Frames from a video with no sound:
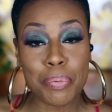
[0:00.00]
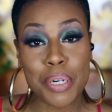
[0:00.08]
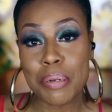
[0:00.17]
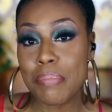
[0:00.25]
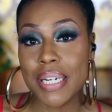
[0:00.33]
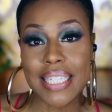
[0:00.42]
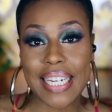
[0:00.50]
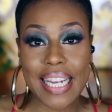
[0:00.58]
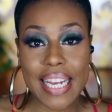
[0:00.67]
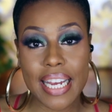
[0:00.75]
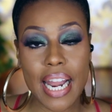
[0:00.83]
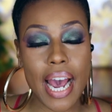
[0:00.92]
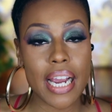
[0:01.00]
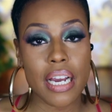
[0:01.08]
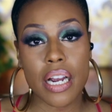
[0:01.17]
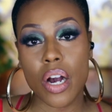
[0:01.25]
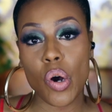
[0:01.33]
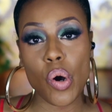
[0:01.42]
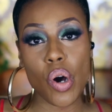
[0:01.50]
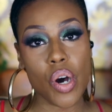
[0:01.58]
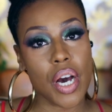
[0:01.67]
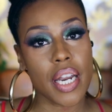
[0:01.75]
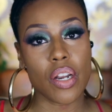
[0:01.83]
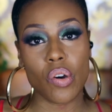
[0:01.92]
pretty much it i could go
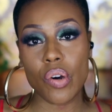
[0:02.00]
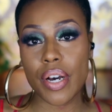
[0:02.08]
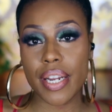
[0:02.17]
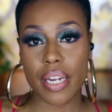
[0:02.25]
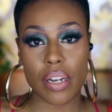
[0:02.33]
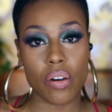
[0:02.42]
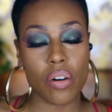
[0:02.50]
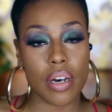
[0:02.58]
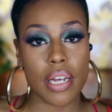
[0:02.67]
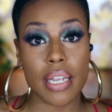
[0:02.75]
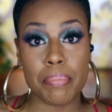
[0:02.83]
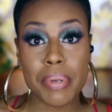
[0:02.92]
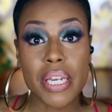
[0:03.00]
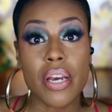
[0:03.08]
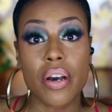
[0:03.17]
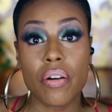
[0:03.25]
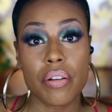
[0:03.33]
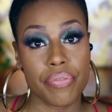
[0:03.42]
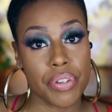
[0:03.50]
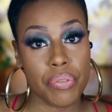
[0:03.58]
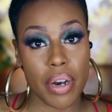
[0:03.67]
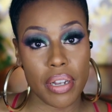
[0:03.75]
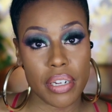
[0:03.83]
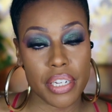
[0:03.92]
on and on and on let me know if
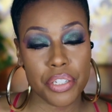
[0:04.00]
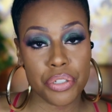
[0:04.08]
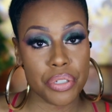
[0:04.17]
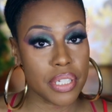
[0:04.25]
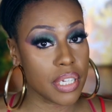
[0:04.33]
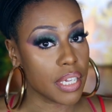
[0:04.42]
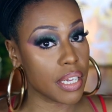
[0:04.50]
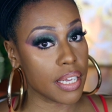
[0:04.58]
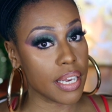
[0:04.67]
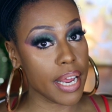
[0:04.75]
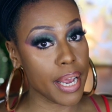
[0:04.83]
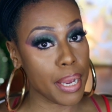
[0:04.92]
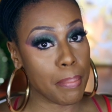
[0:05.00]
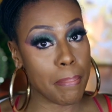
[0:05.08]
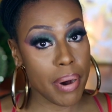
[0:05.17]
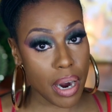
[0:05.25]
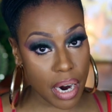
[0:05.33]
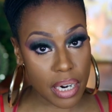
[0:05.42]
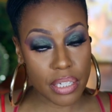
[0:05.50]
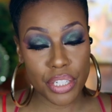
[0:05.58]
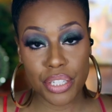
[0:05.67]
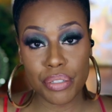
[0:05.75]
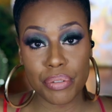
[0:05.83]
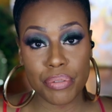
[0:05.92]
you all are interested in a part
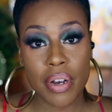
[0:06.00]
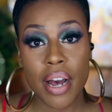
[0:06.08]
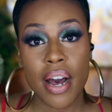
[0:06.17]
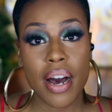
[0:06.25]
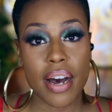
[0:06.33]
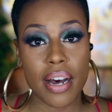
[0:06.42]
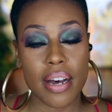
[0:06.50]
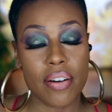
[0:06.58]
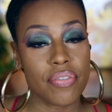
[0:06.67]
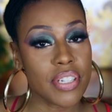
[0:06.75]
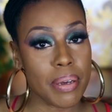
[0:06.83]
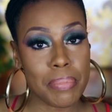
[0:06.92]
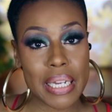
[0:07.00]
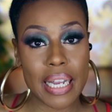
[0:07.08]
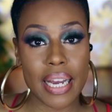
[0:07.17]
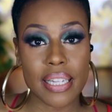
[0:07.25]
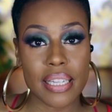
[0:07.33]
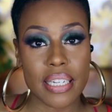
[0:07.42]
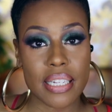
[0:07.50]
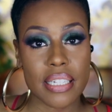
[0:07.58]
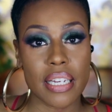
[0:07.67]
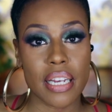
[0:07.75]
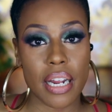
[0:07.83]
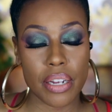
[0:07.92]
two of something like
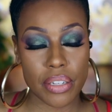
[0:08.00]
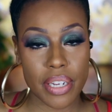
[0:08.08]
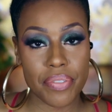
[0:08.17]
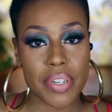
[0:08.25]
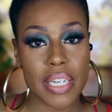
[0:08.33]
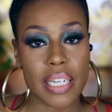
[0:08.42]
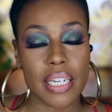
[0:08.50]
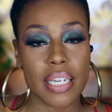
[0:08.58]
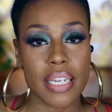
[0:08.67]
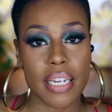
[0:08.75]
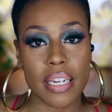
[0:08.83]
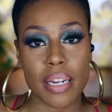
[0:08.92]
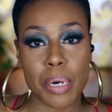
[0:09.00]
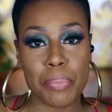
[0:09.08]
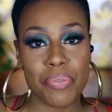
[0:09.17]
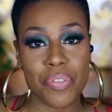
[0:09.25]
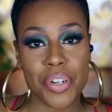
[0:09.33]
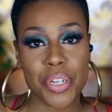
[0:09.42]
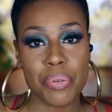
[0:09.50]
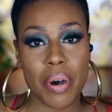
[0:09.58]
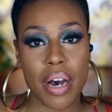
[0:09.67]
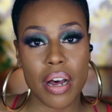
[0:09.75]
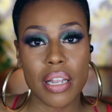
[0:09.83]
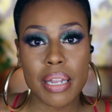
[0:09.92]
this and i'll definitely get it up for you
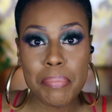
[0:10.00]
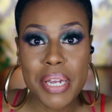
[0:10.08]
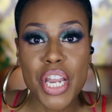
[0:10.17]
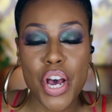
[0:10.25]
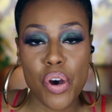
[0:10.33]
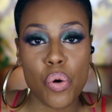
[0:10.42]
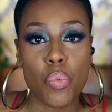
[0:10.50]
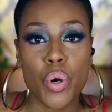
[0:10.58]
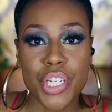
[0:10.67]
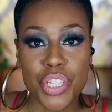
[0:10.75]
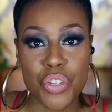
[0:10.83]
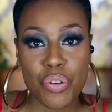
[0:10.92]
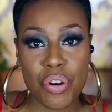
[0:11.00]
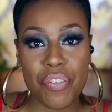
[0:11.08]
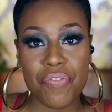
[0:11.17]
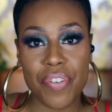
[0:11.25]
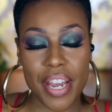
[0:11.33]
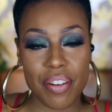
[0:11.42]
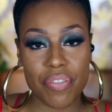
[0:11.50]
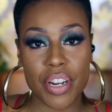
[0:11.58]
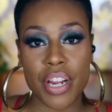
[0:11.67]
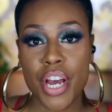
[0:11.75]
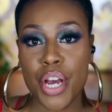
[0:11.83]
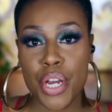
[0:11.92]
all let me know what's your
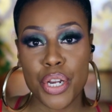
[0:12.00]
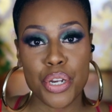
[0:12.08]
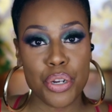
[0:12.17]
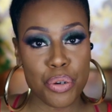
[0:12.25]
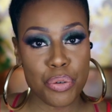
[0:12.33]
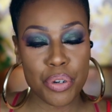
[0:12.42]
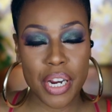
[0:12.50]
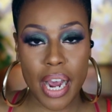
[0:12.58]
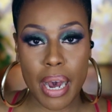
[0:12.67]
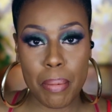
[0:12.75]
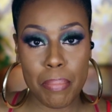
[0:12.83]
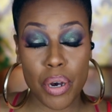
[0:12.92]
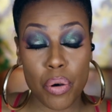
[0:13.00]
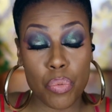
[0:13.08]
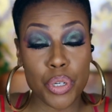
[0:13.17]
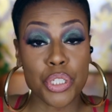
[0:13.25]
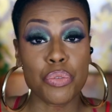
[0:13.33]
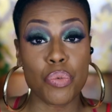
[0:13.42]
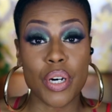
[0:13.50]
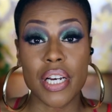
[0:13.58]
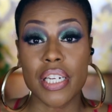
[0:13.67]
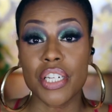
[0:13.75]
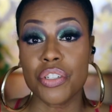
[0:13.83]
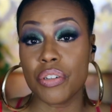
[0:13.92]
favorite nude combo which
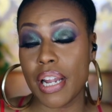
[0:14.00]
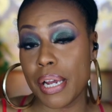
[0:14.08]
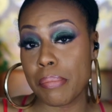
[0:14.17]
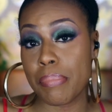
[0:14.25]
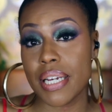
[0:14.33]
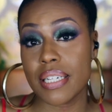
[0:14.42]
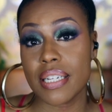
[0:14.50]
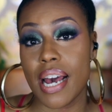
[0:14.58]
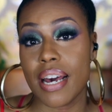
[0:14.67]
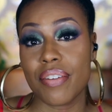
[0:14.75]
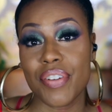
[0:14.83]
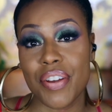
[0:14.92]
one did you like best out of